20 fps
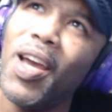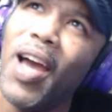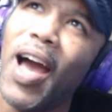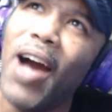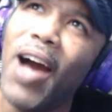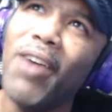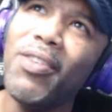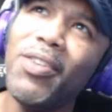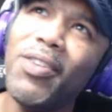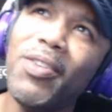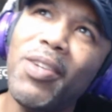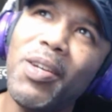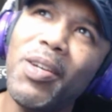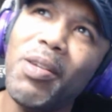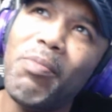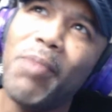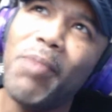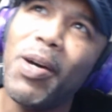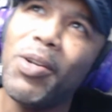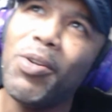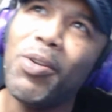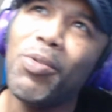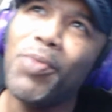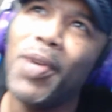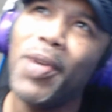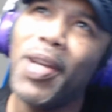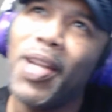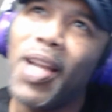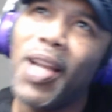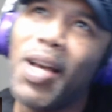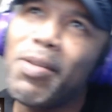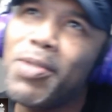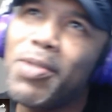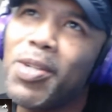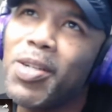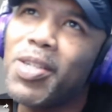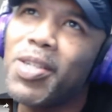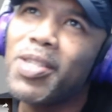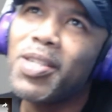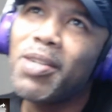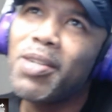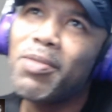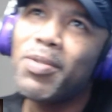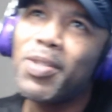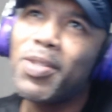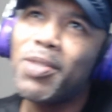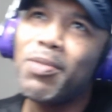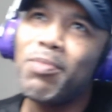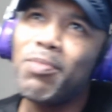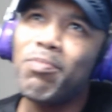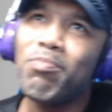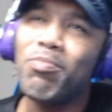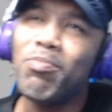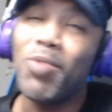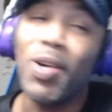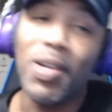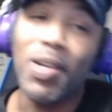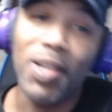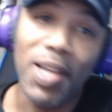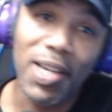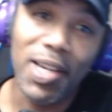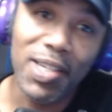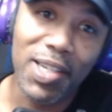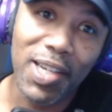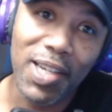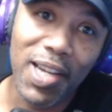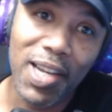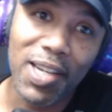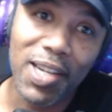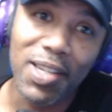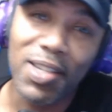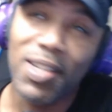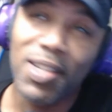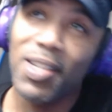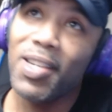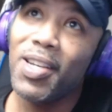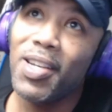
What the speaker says: I don't know nothing about no Red Lobster because I was, well, I actually kind of